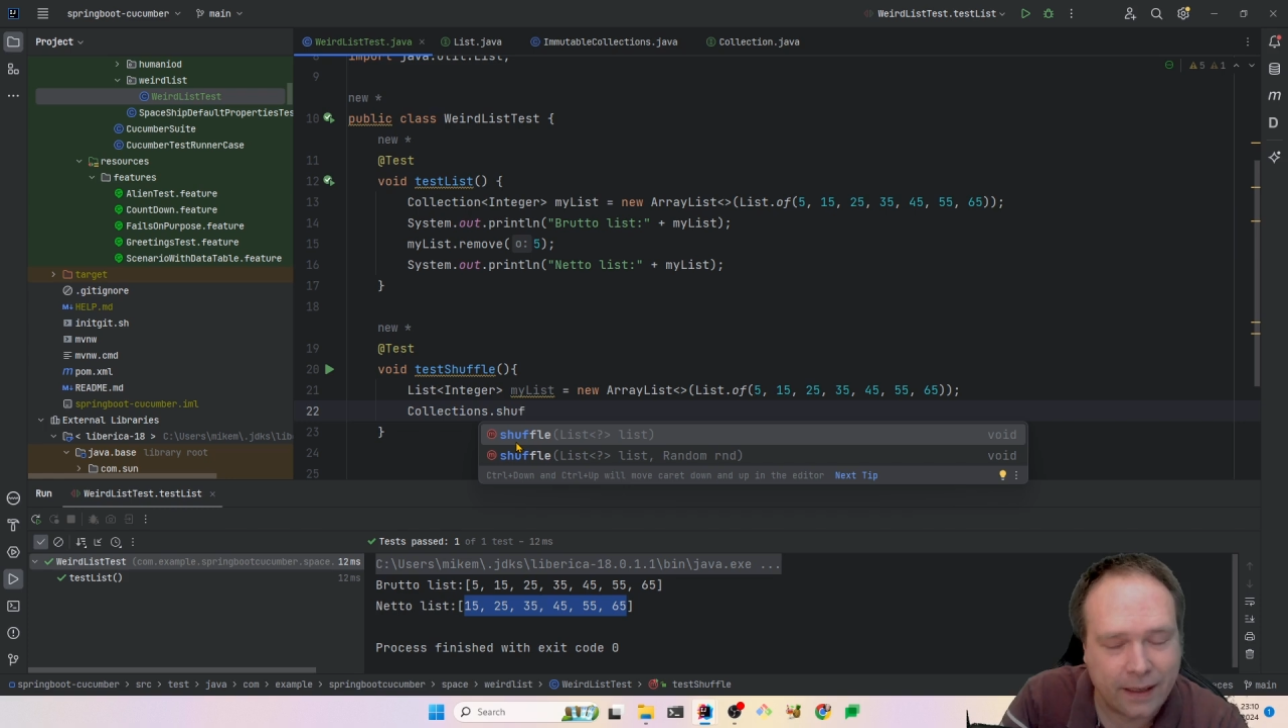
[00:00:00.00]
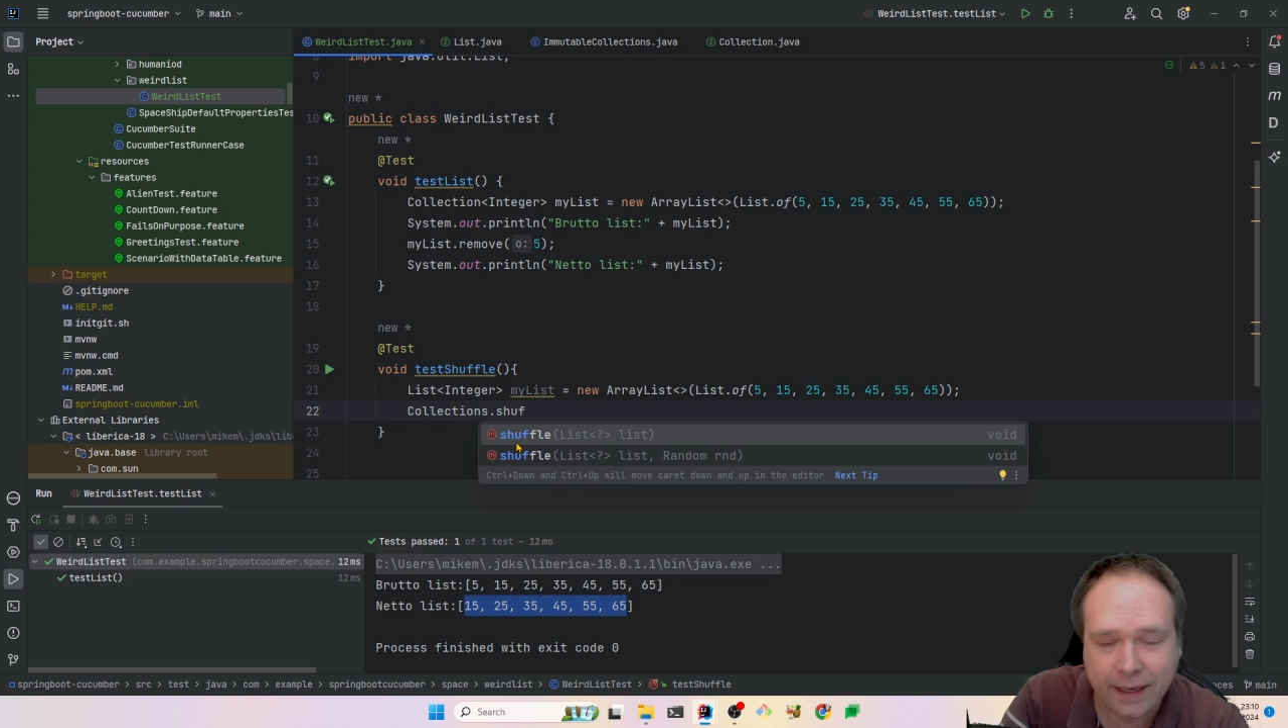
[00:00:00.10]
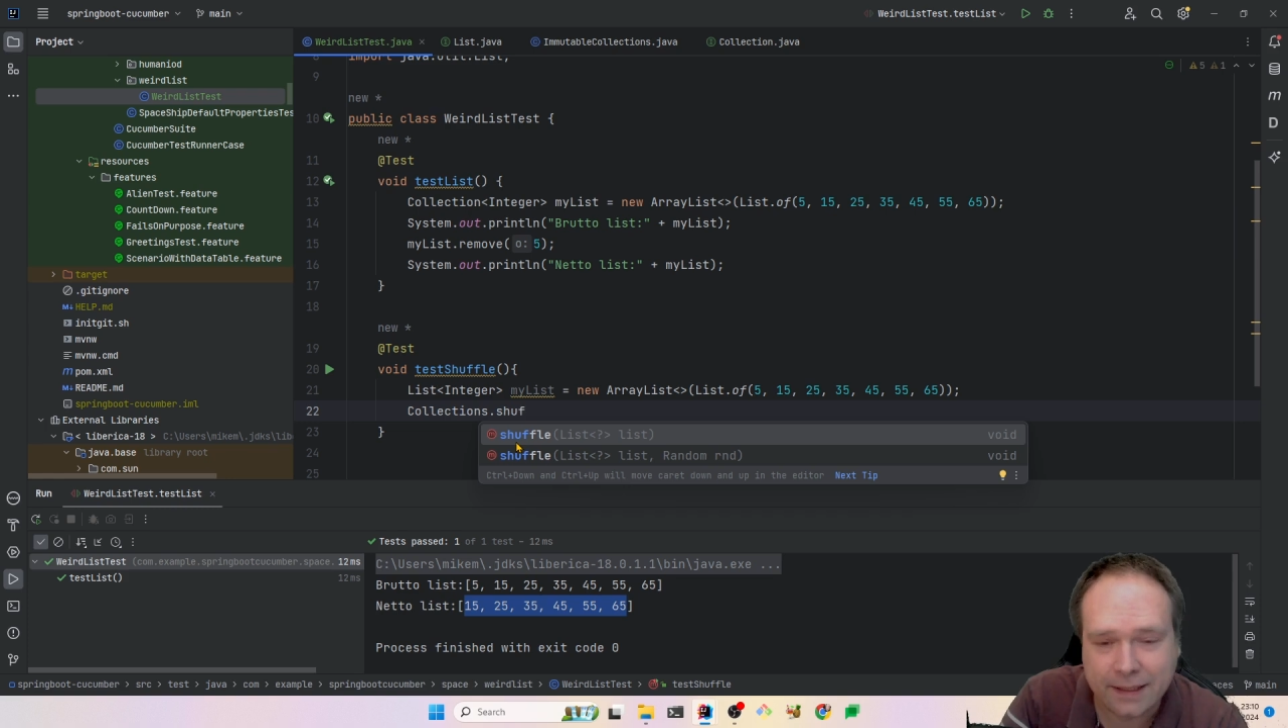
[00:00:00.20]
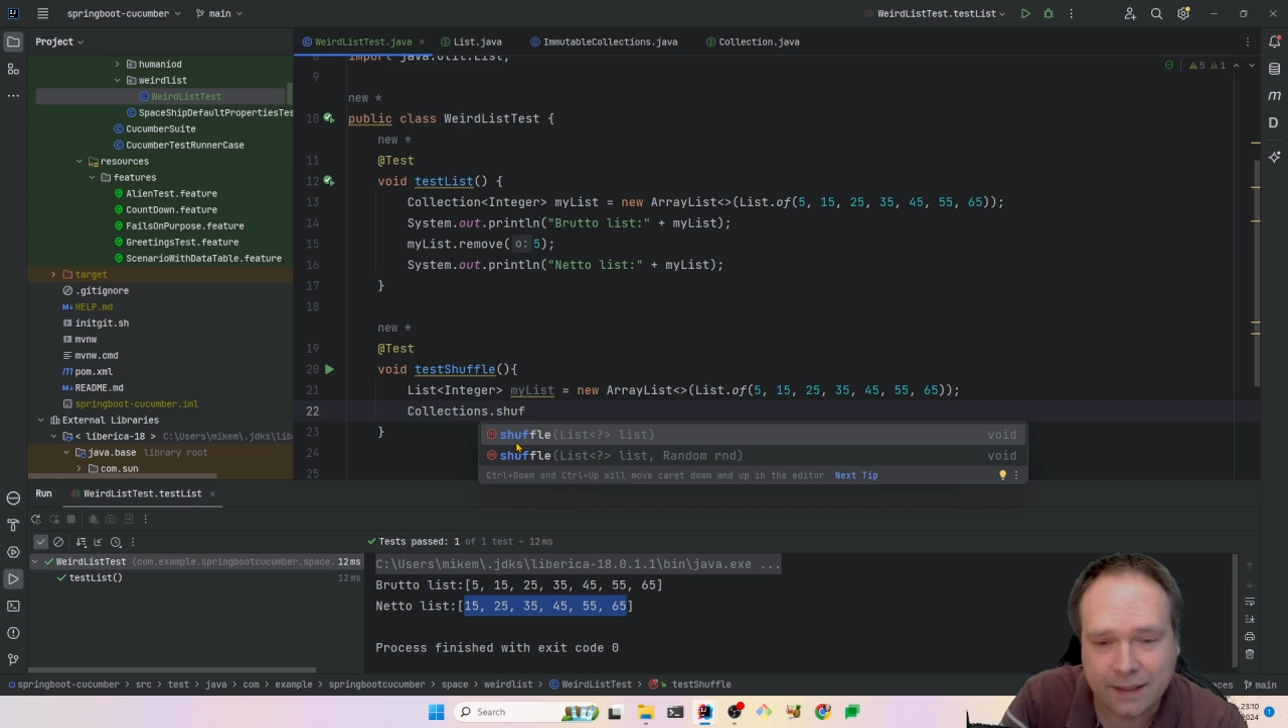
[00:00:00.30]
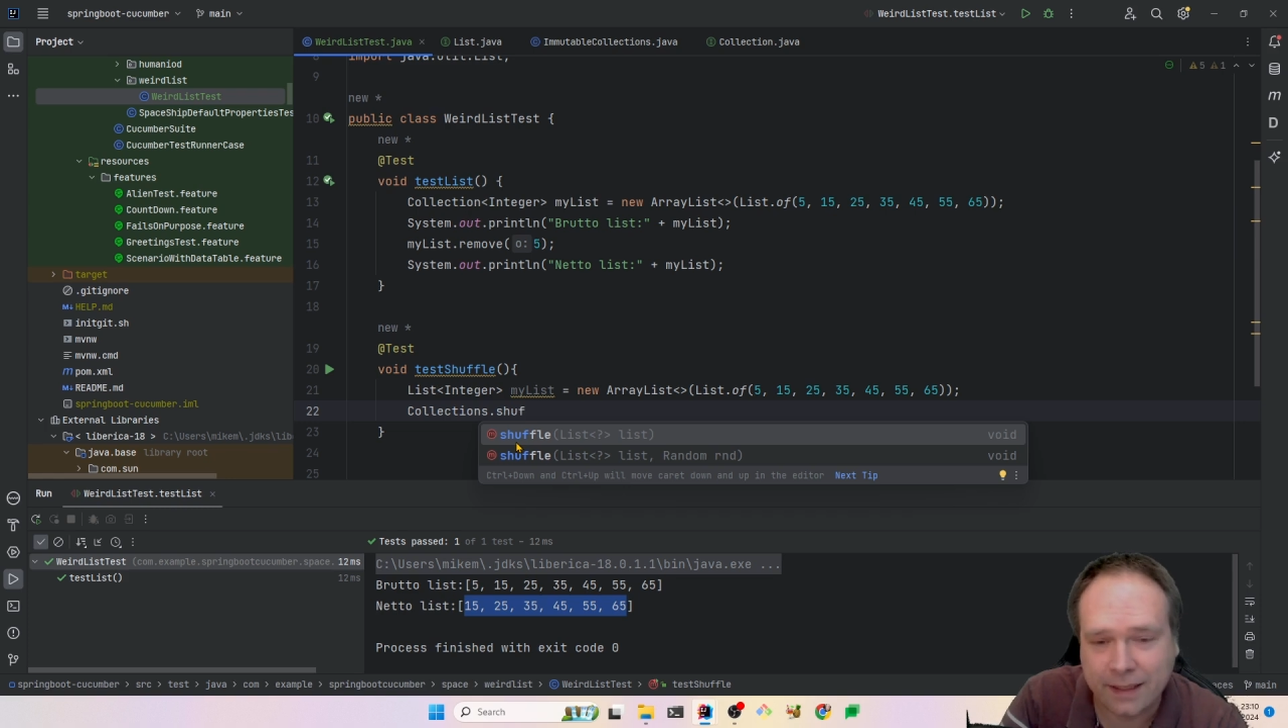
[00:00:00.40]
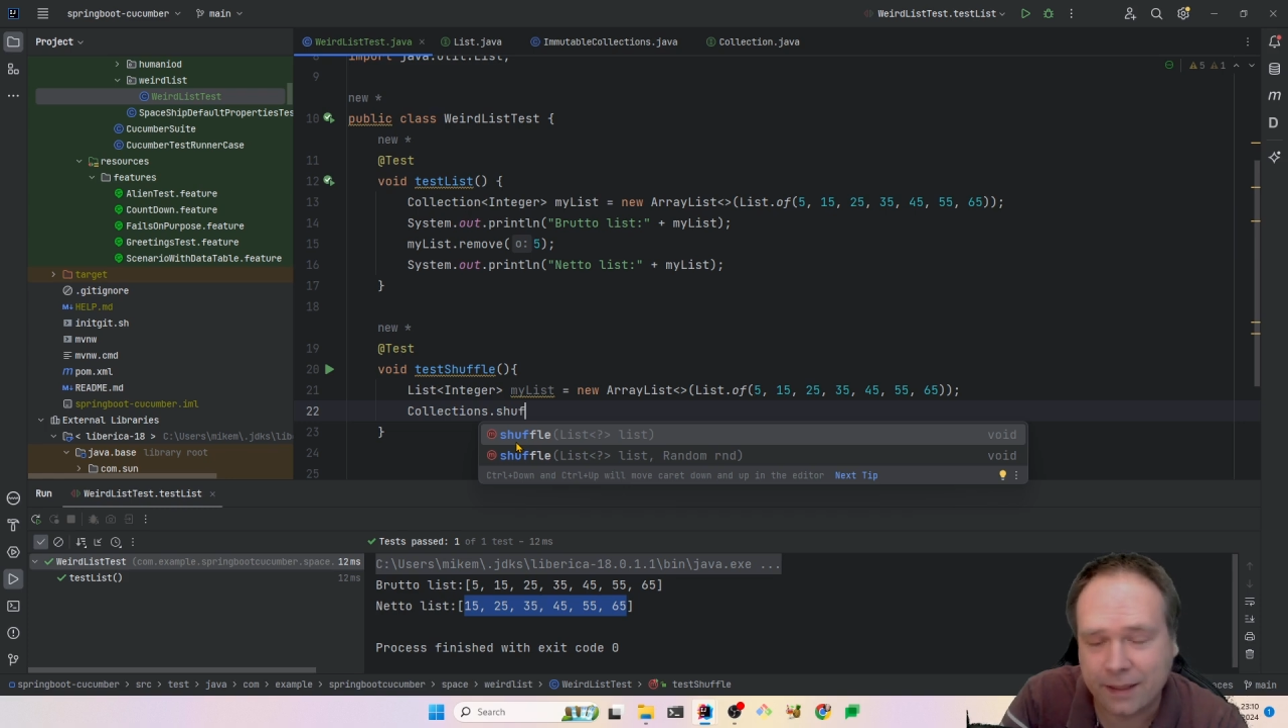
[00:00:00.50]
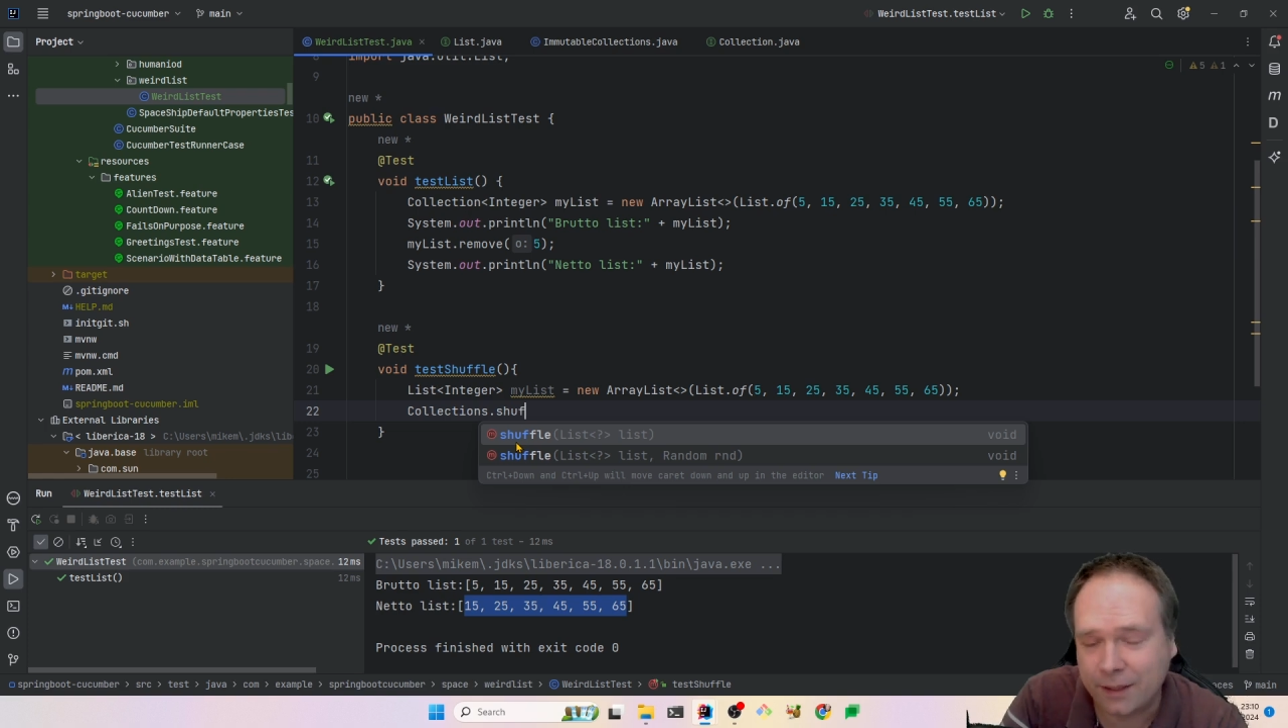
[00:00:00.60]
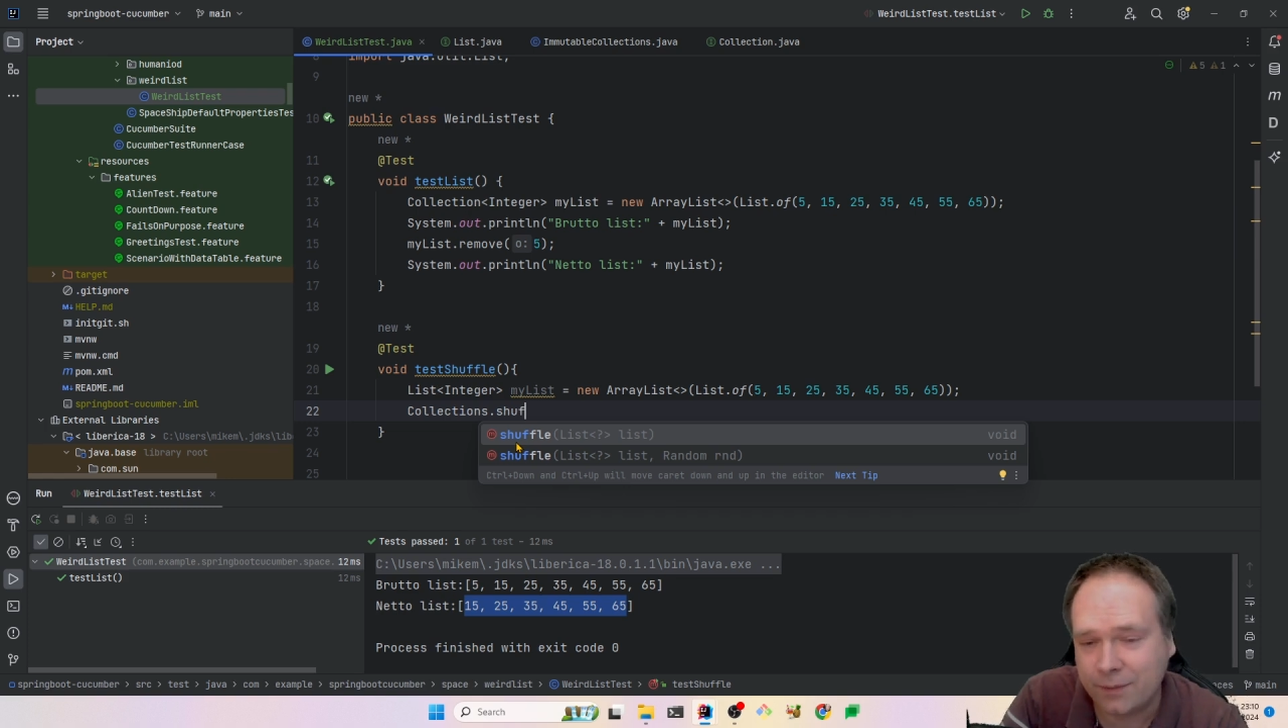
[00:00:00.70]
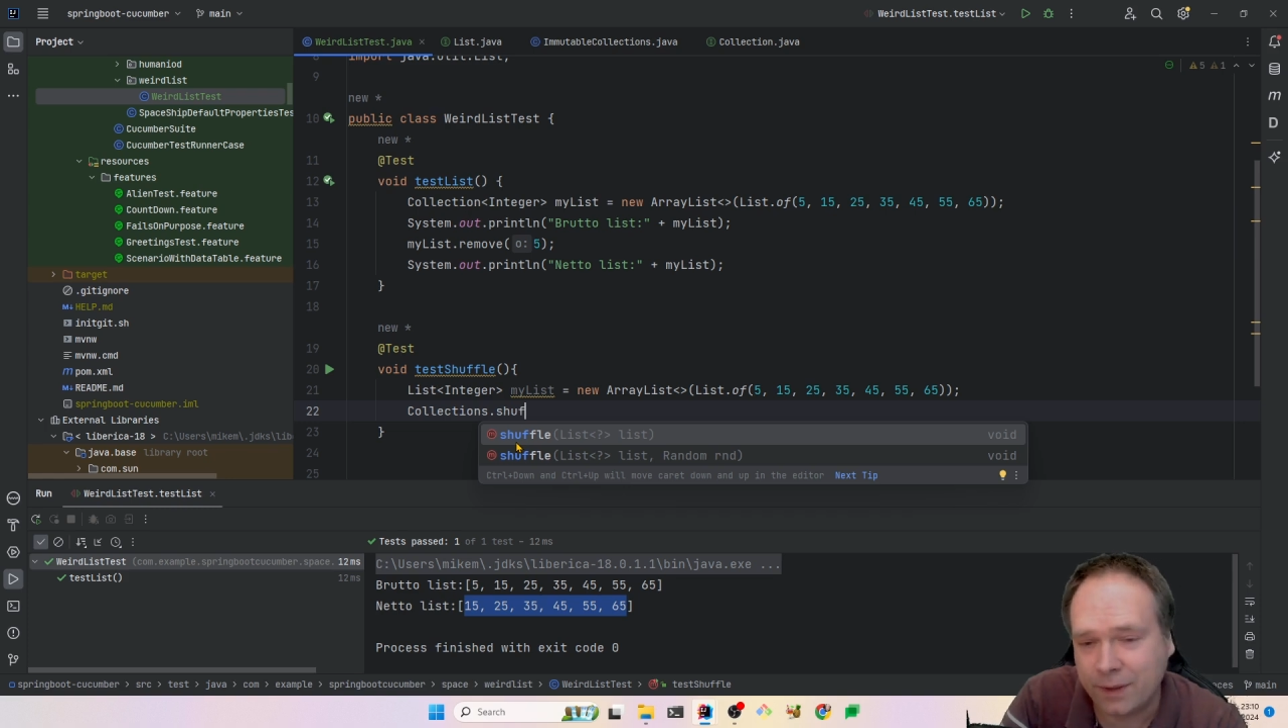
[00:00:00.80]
it actually it does